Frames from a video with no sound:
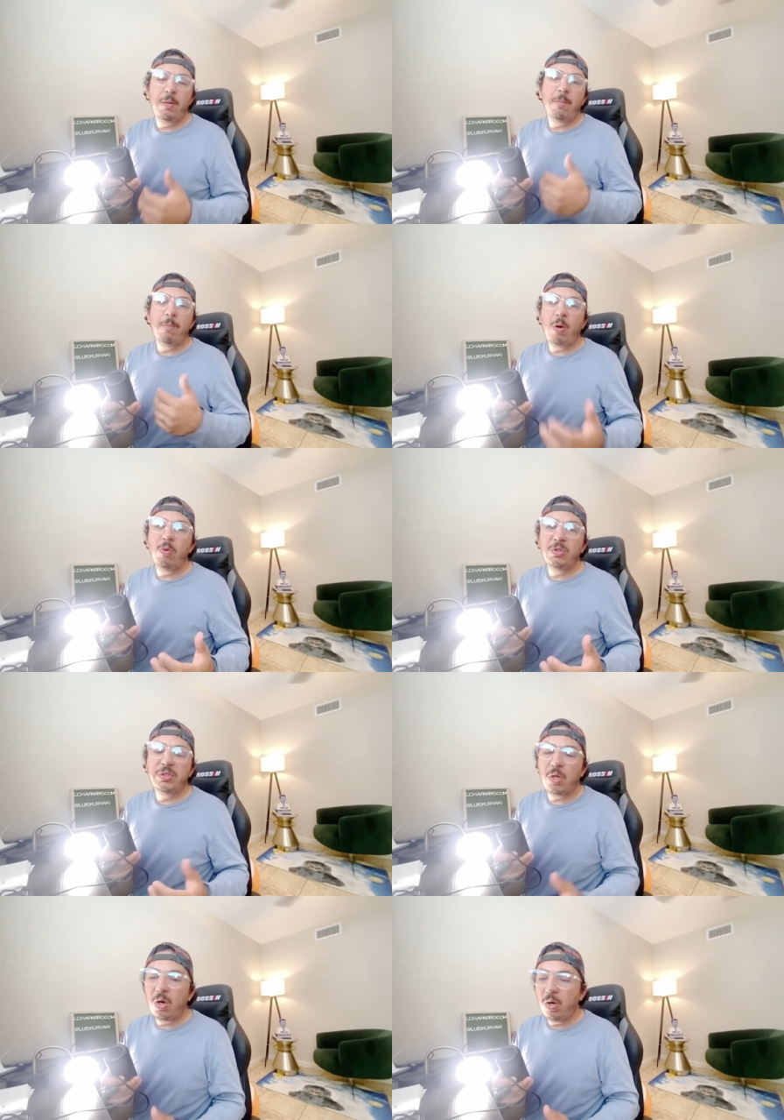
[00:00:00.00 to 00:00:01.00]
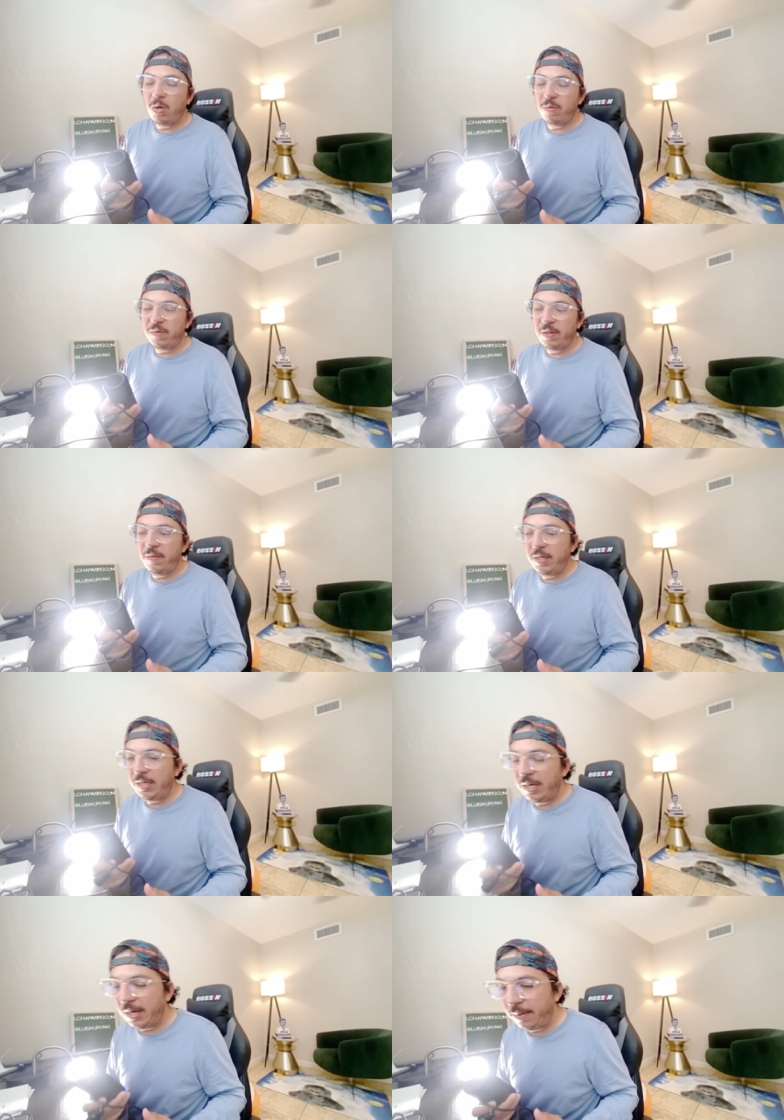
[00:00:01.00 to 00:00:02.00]
most of
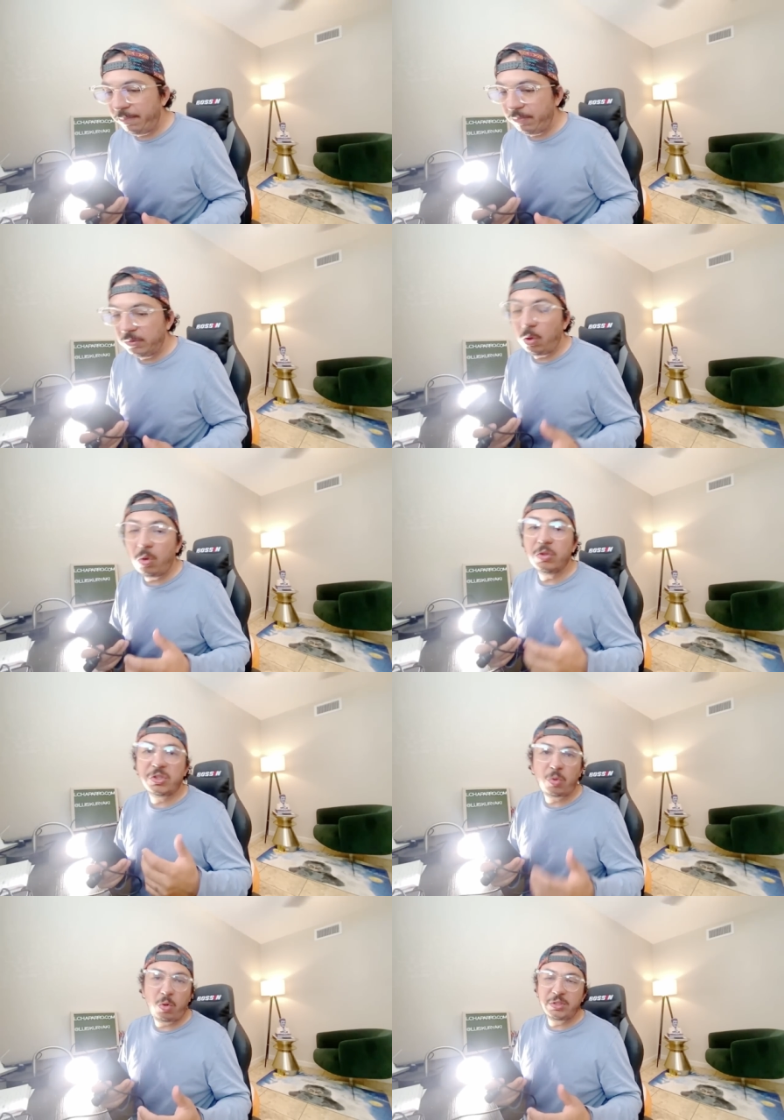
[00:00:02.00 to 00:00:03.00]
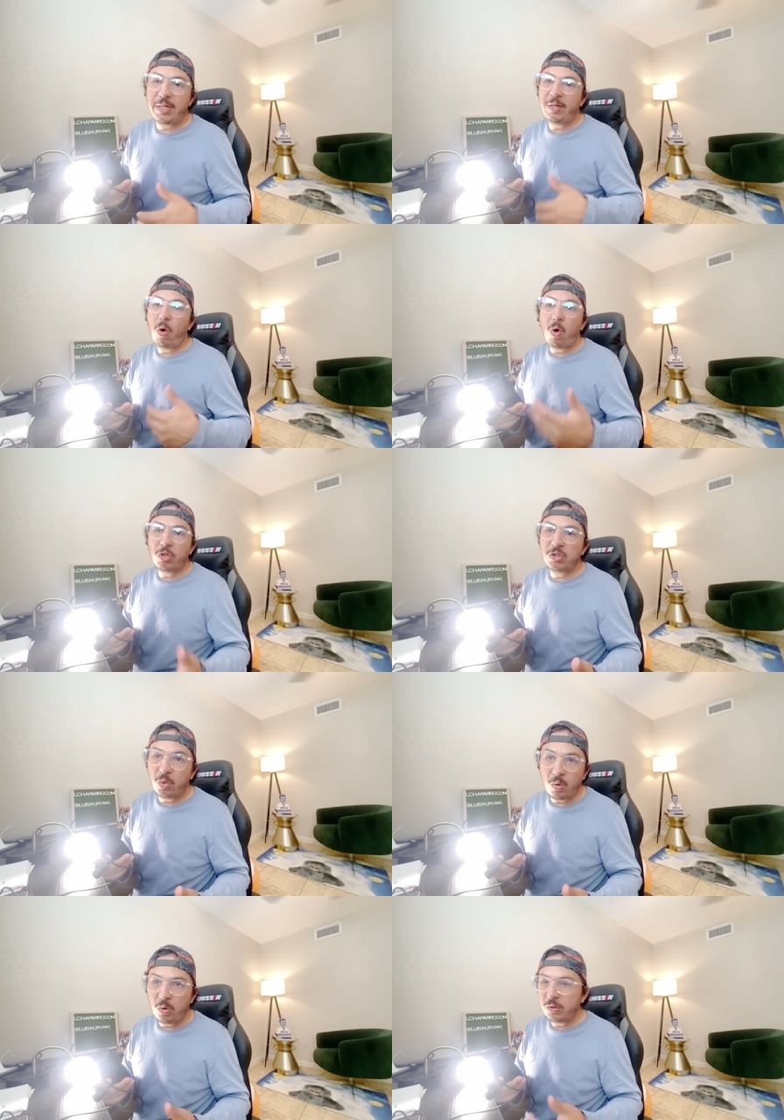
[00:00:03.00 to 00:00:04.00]
the um, local stores like
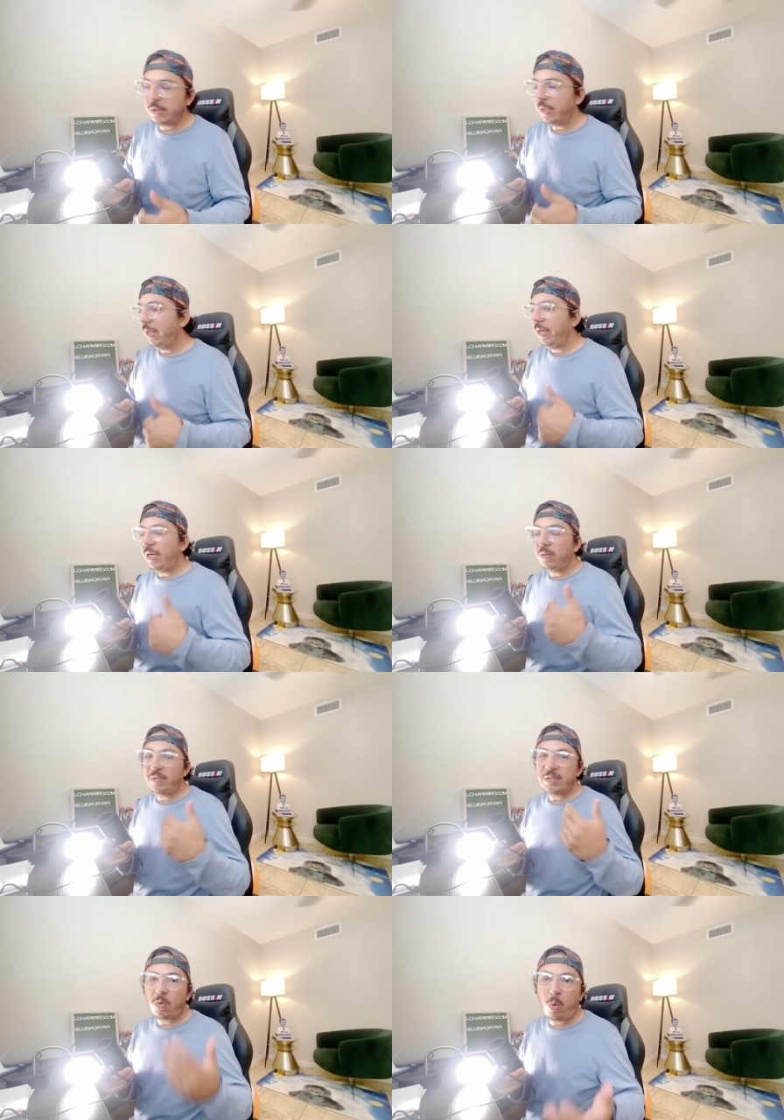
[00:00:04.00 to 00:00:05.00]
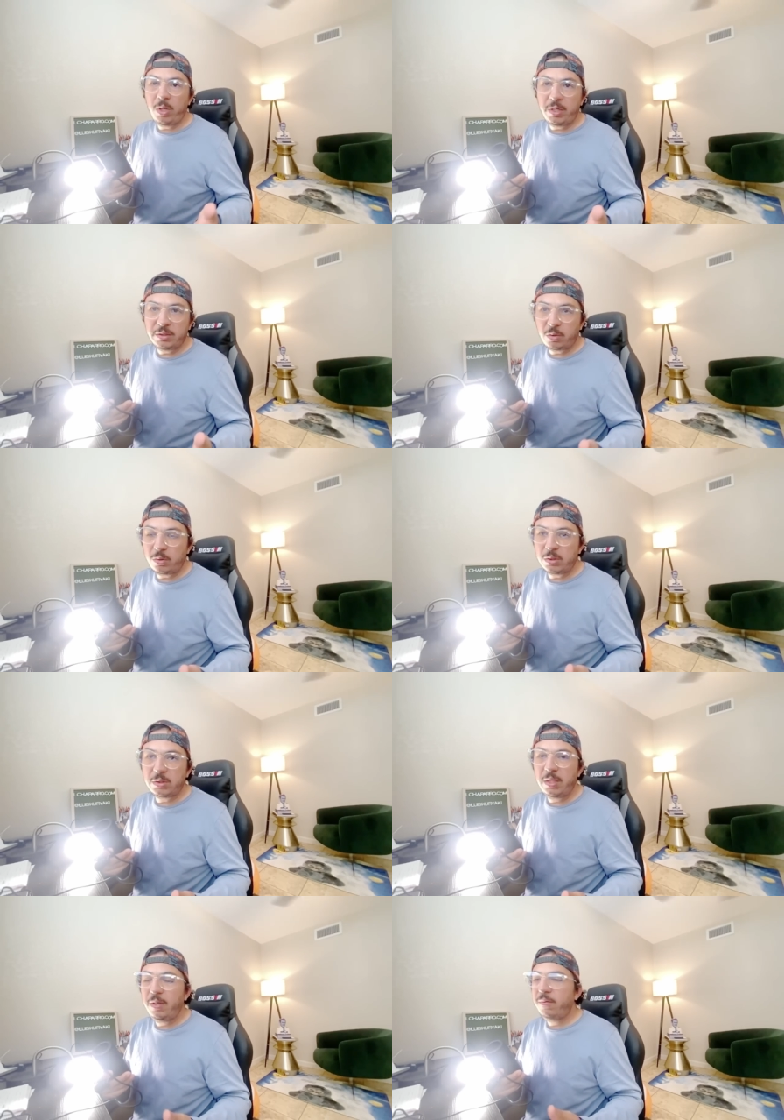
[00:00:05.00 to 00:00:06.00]
Oxxos and all these corner
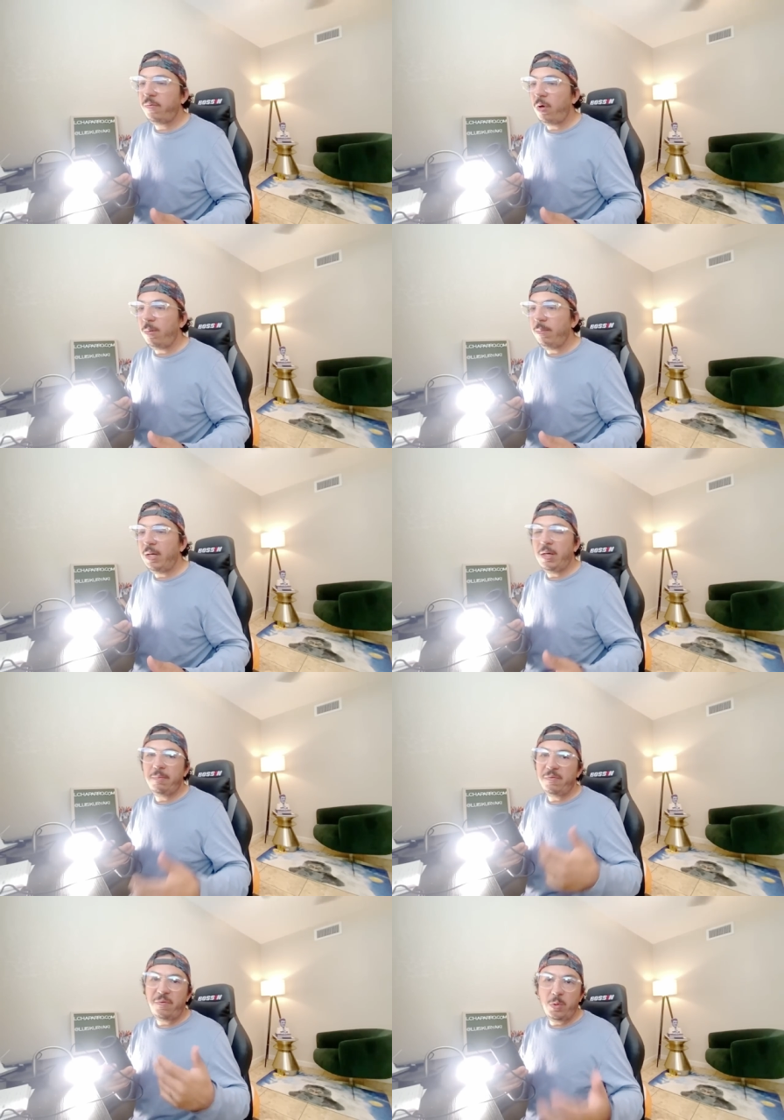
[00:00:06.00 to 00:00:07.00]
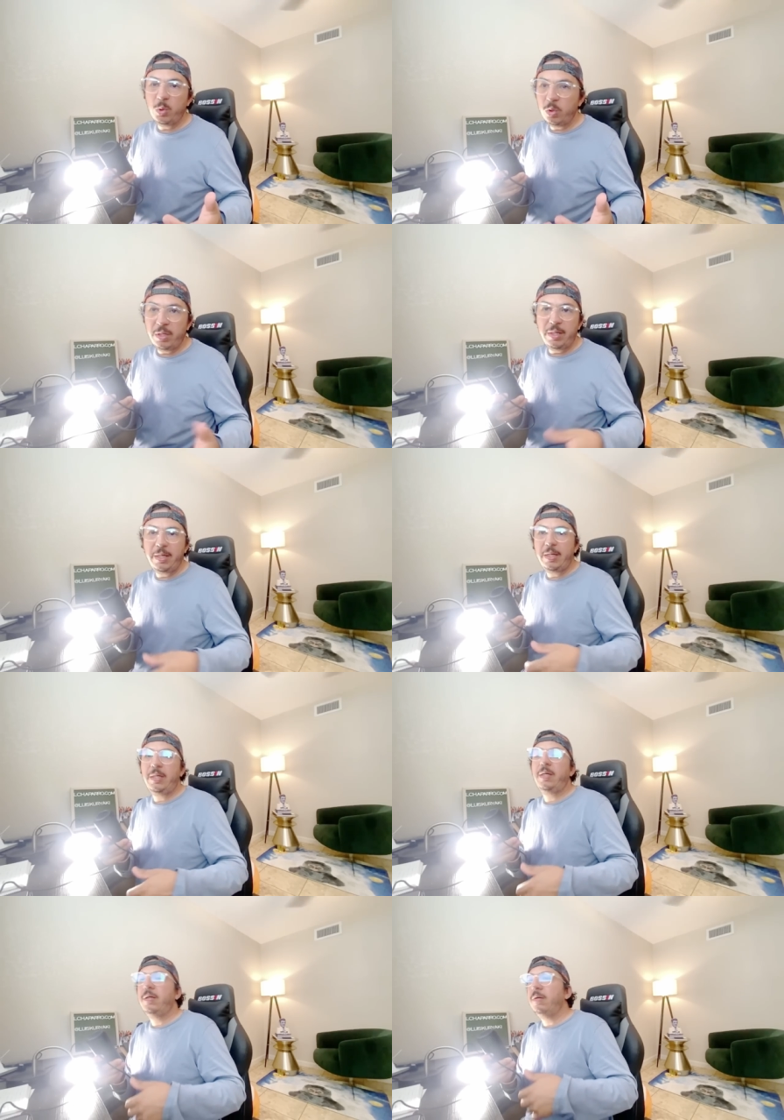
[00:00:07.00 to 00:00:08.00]
stores from um, fruit
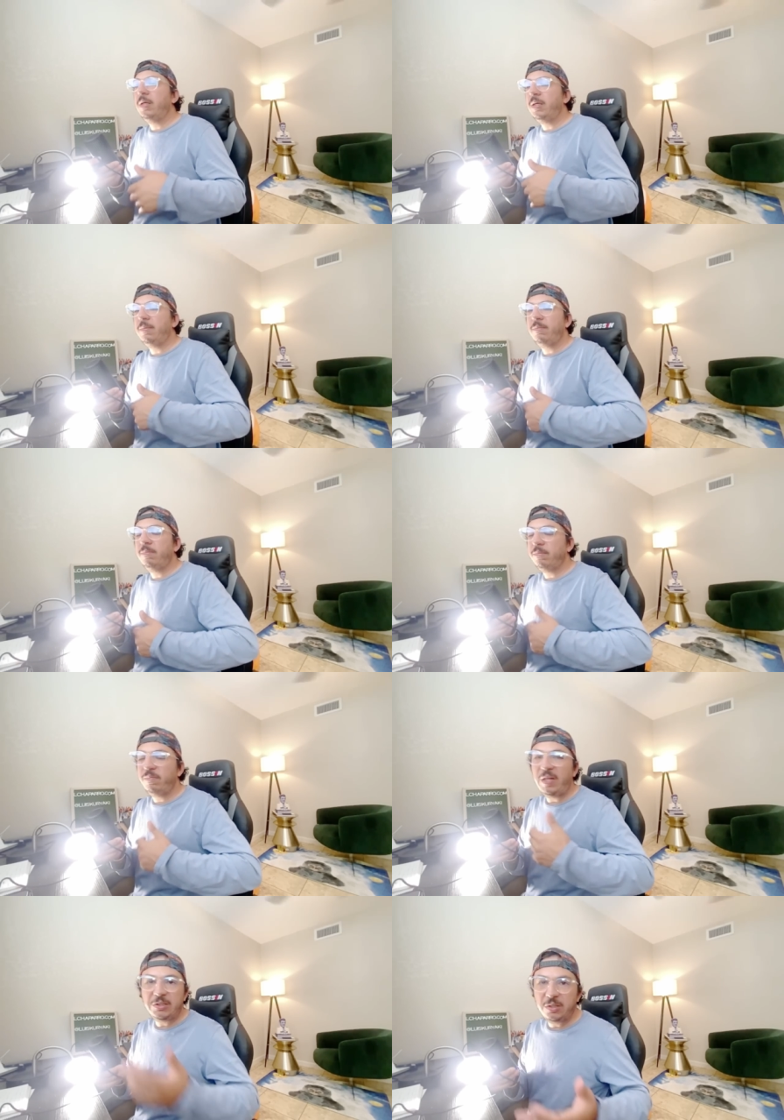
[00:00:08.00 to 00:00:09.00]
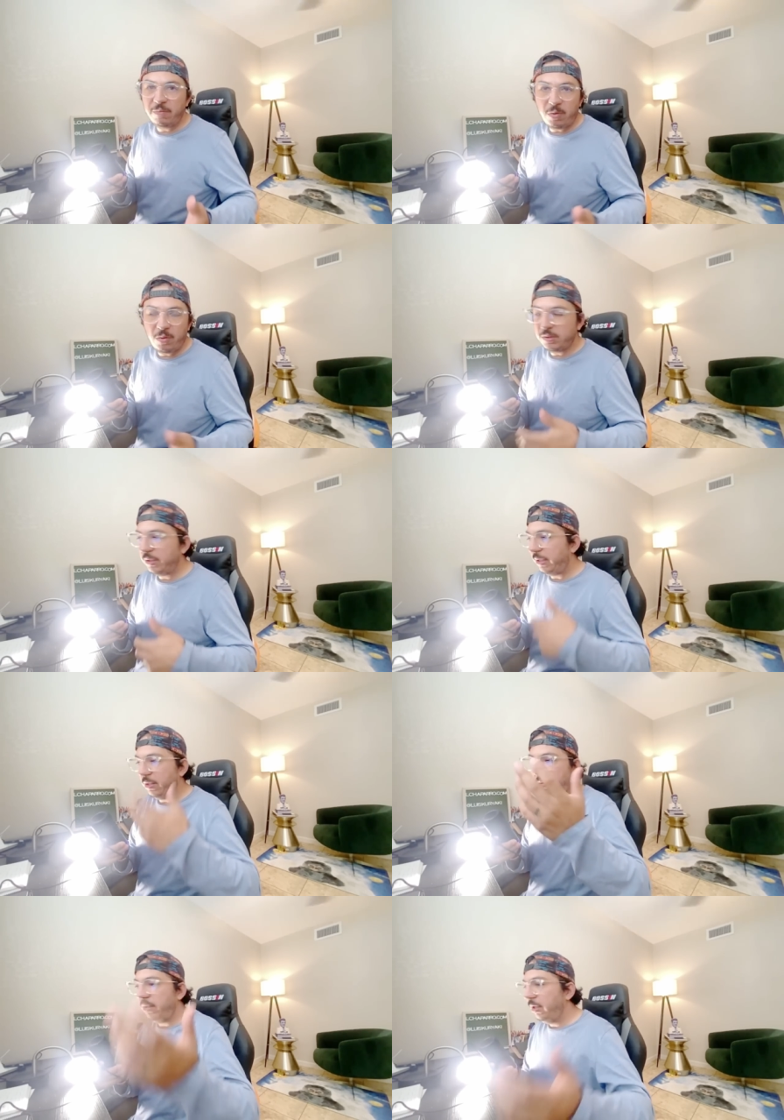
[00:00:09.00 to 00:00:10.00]
and um, vegetables and